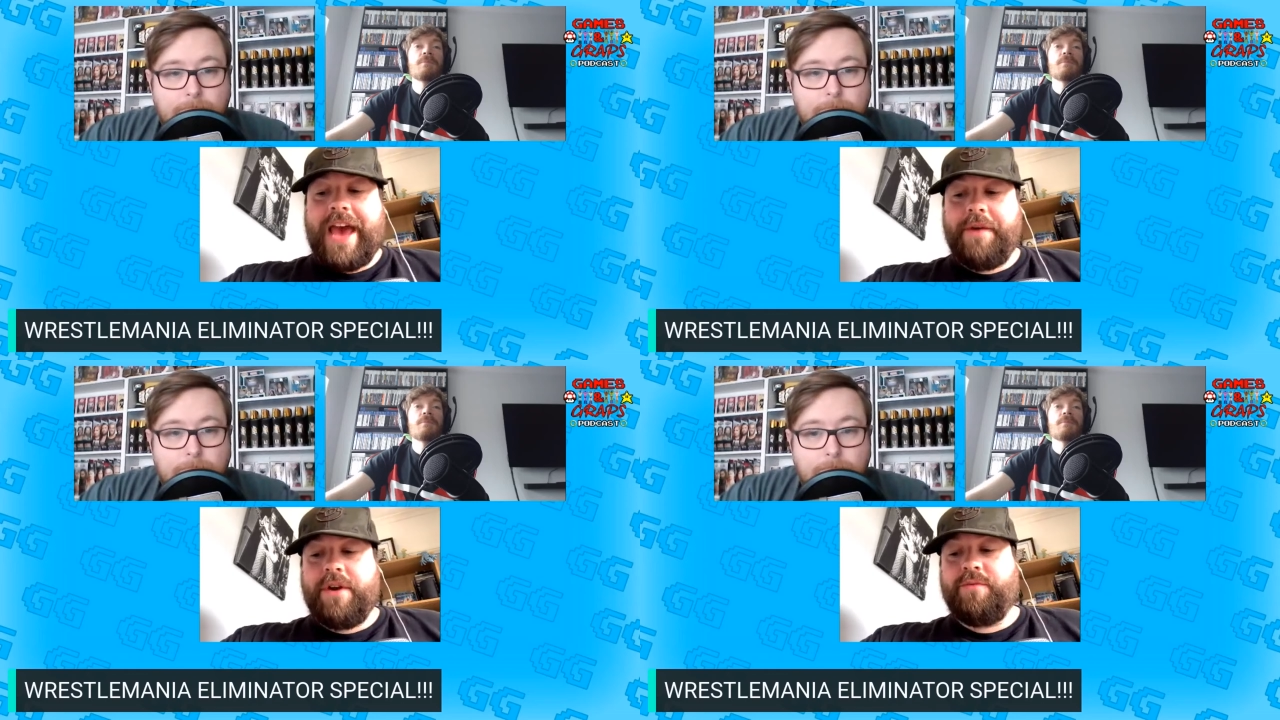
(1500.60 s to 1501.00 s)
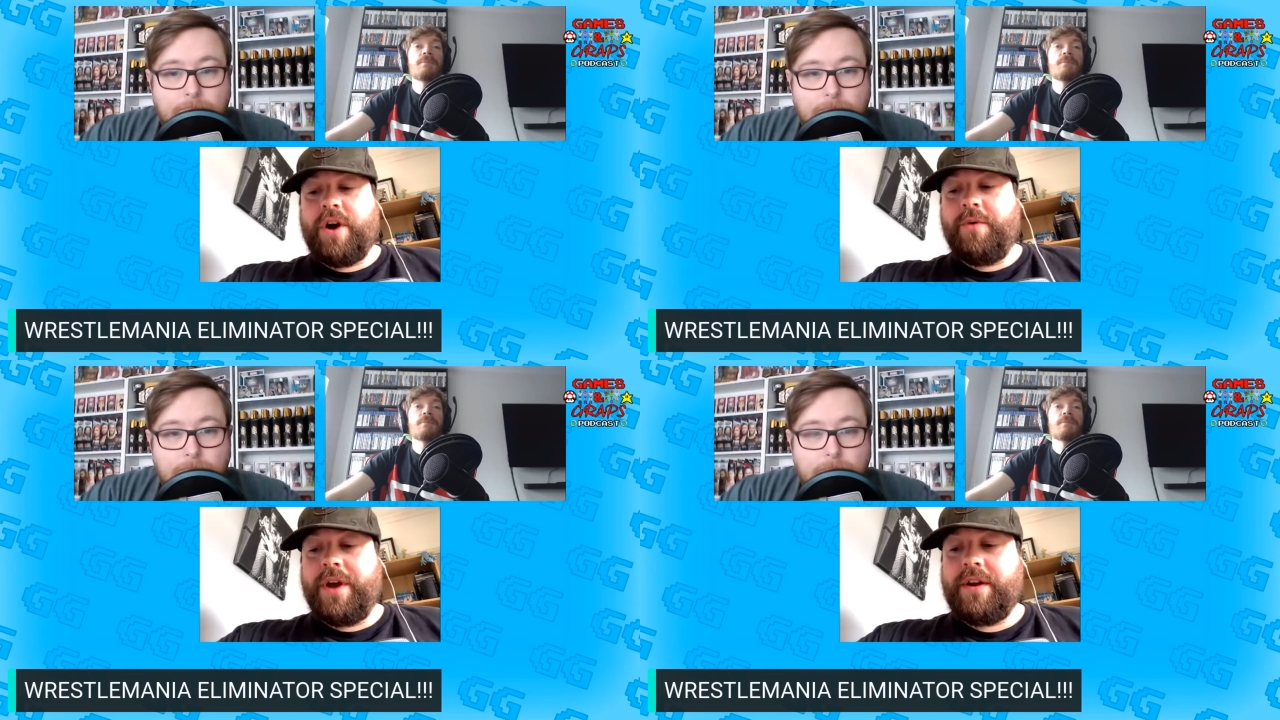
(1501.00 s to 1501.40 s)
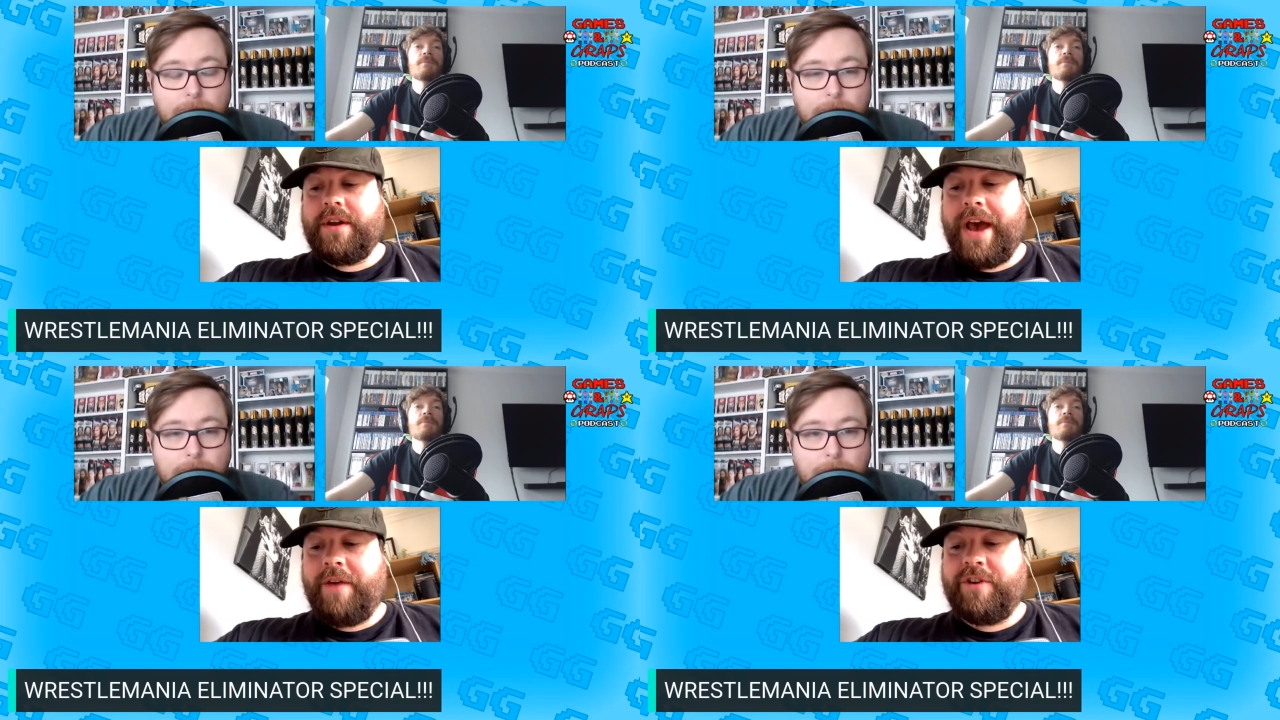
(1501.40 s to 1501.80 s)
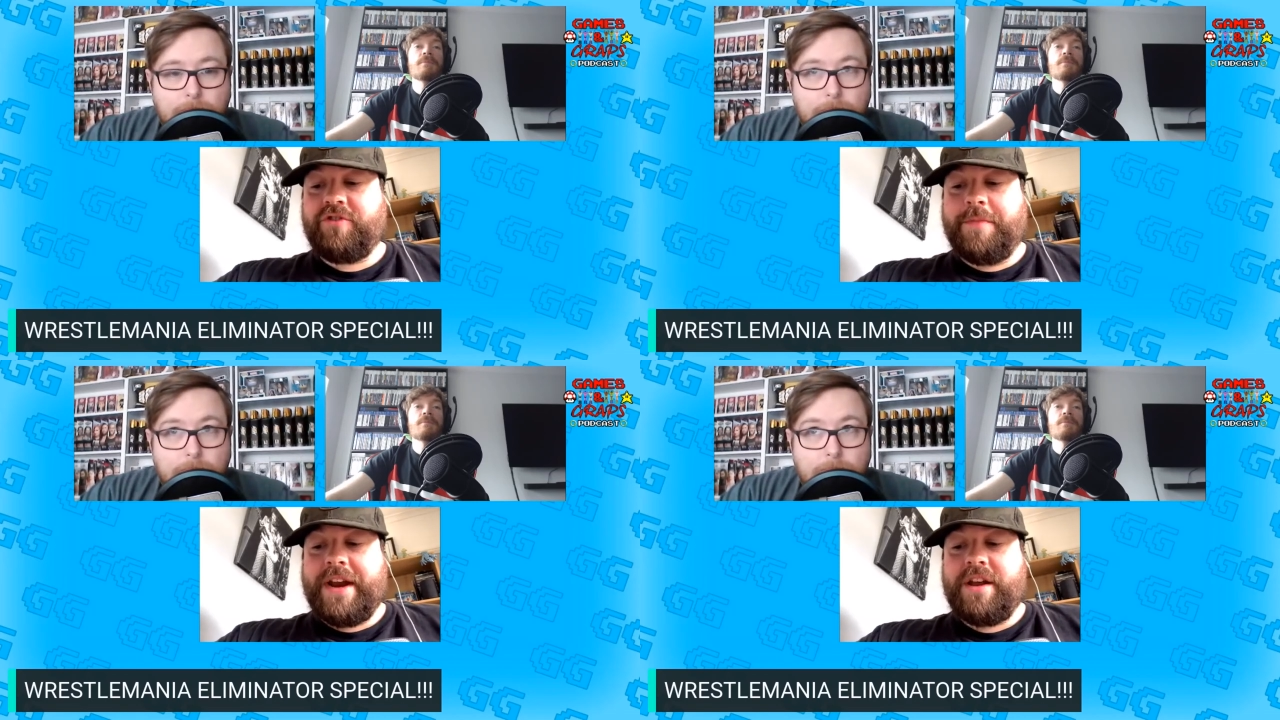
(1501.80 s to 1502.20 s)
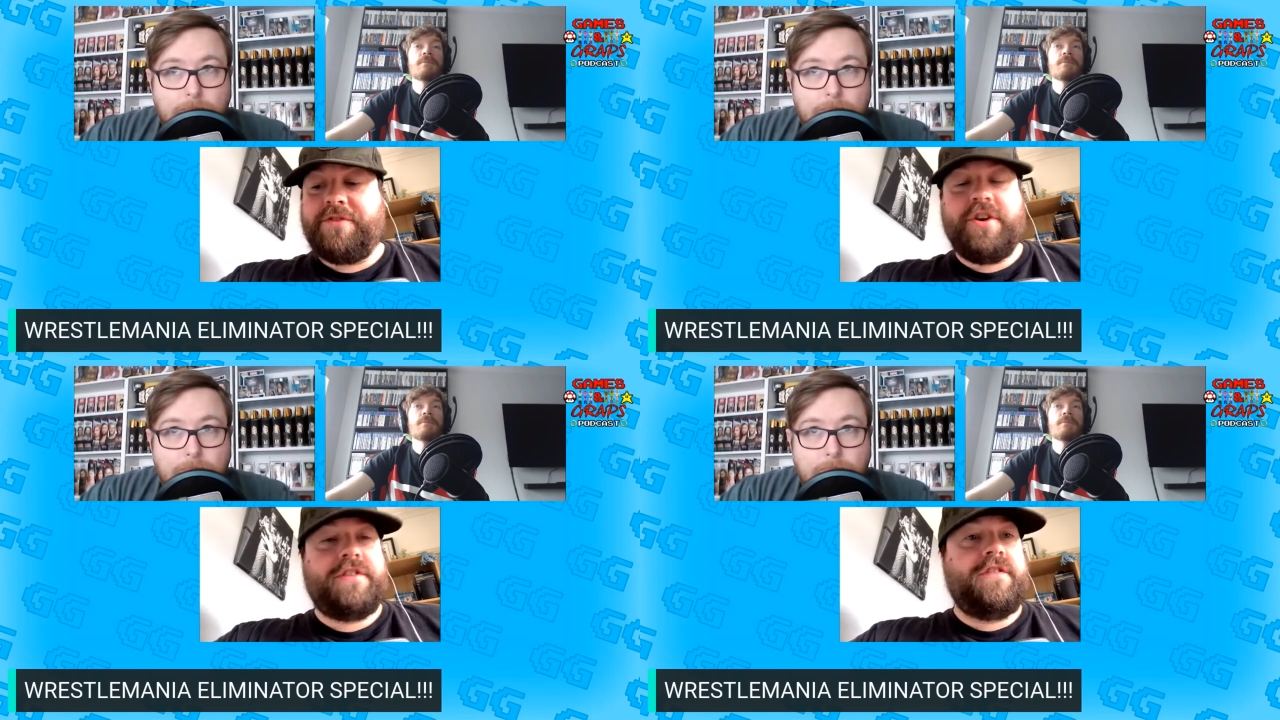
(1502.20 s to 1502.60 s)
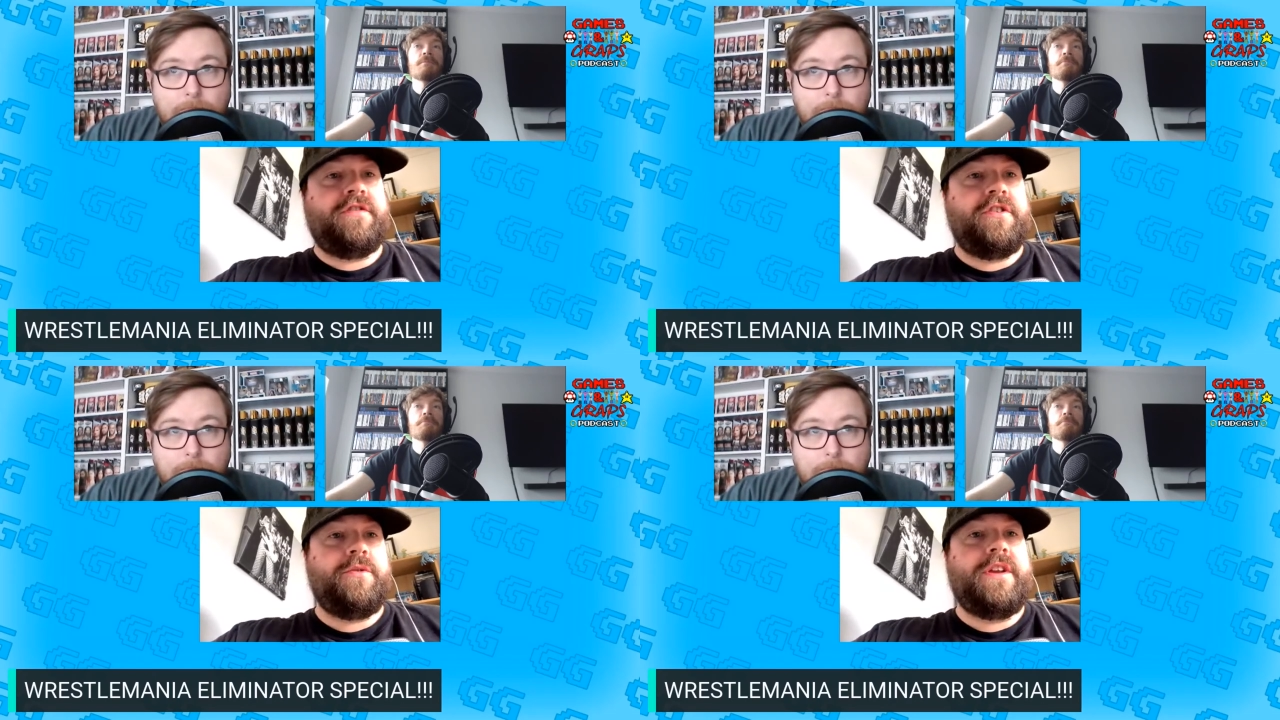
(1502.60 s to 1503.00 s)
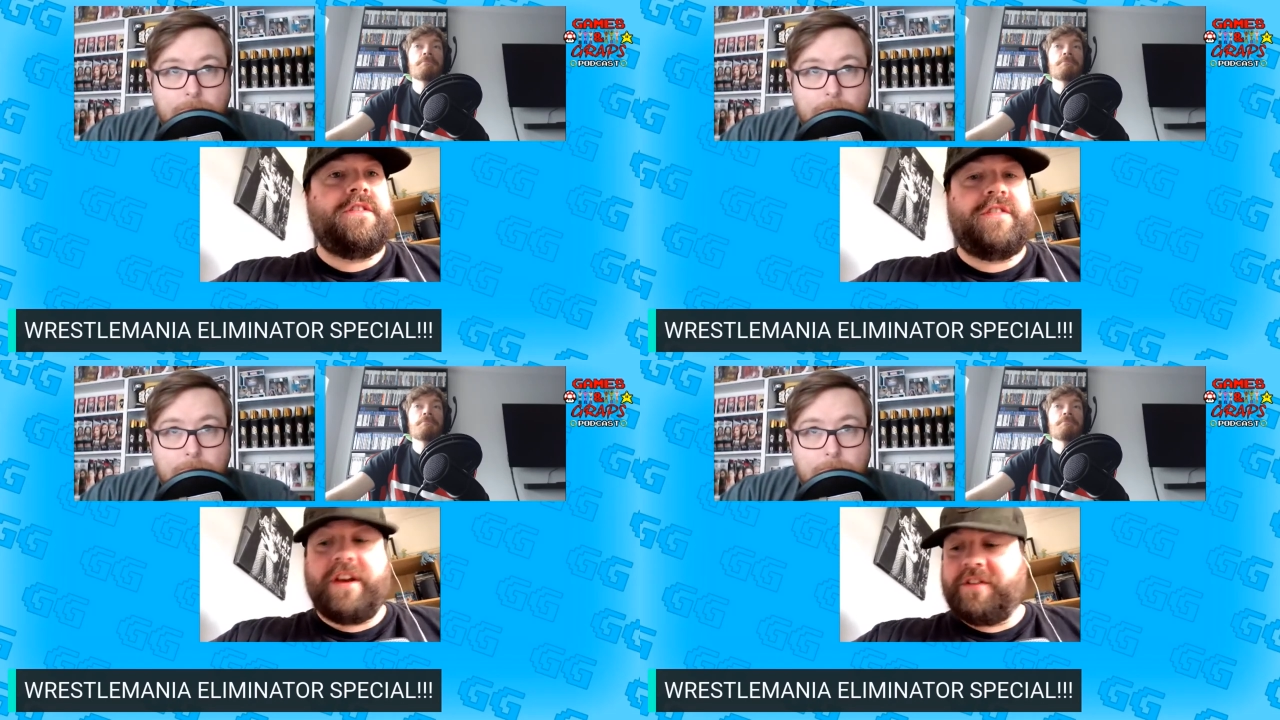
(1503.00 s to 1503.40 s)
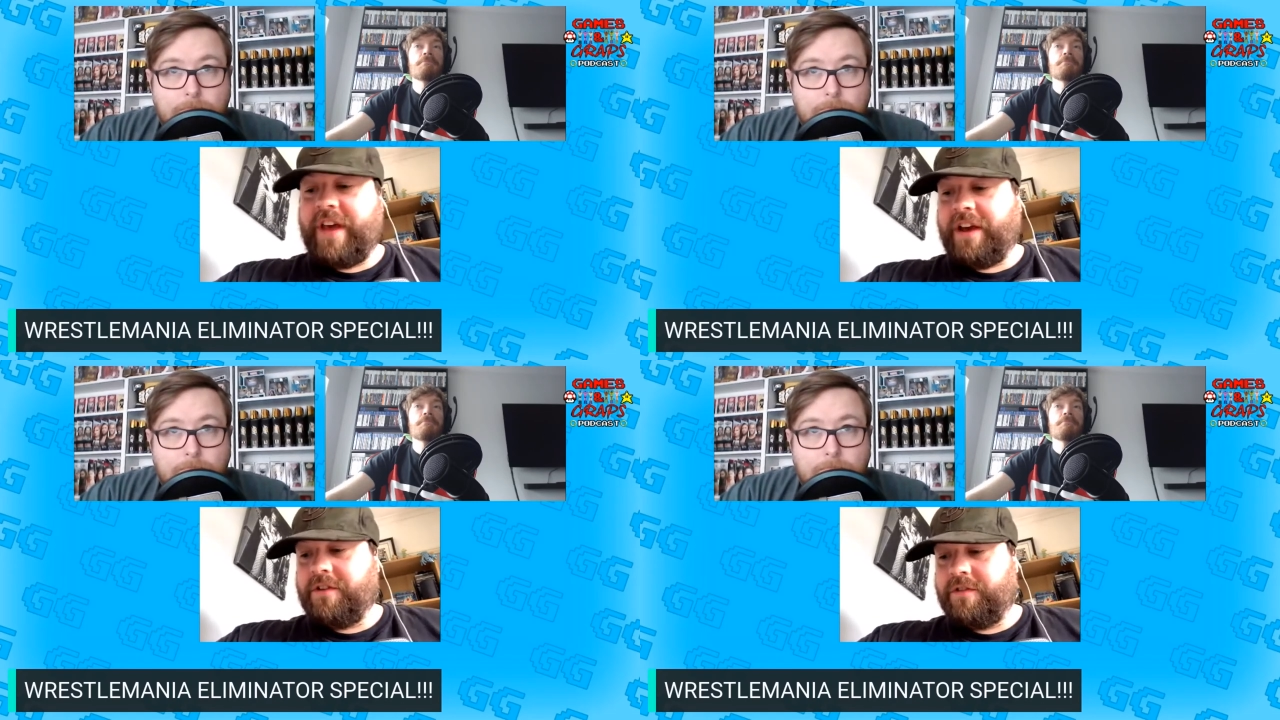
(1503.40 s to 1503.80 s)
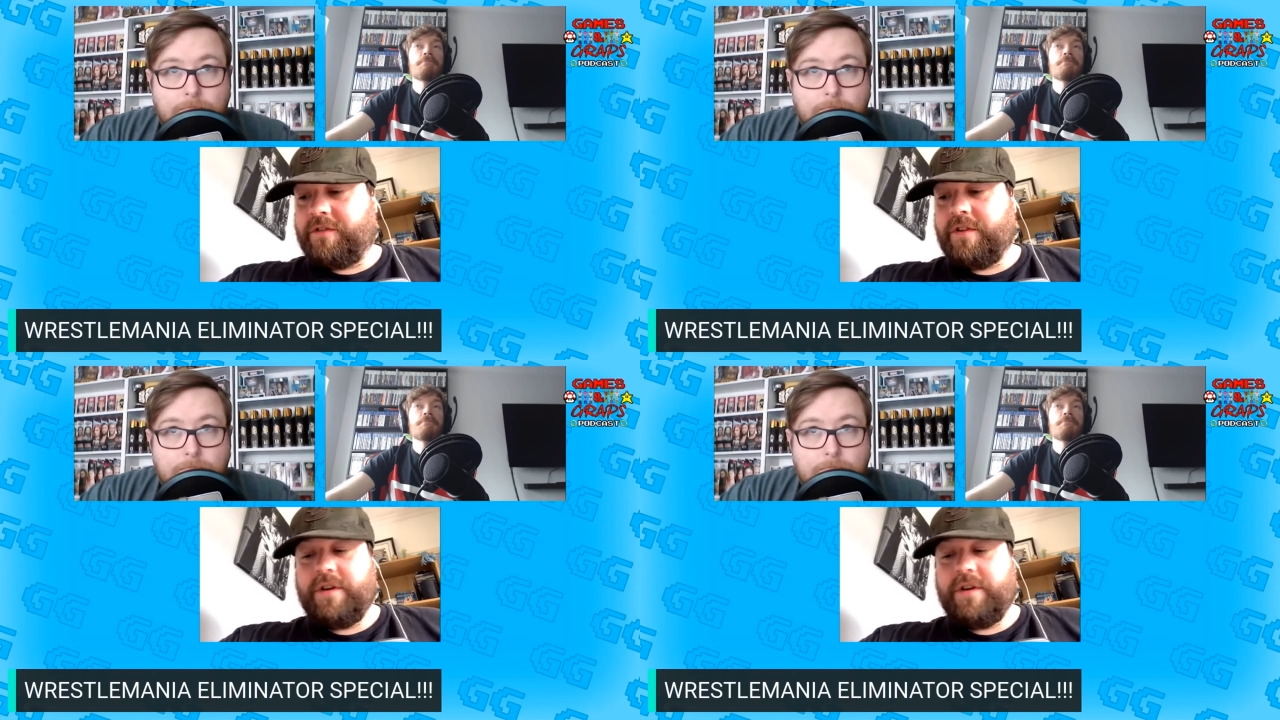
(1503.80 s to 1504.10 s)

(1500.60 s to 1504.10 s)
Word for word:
Speaker 1: Eric Rowan at WrestleMania 32 in six seconds?